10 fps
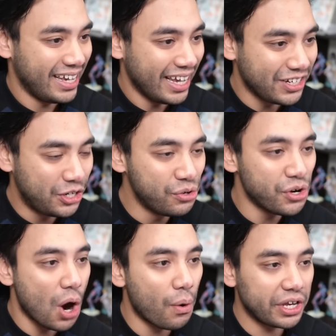you
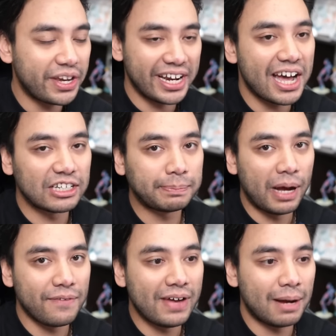know what you're getting out of
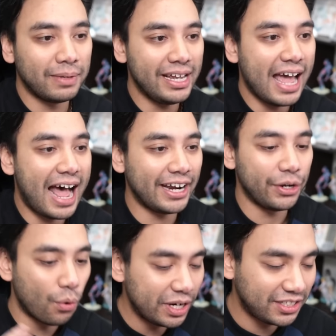Spy Family, and it
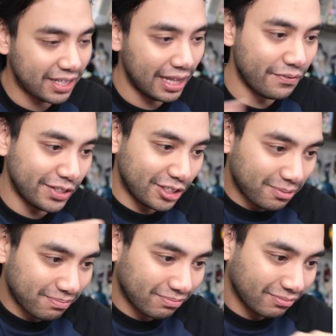always delivers.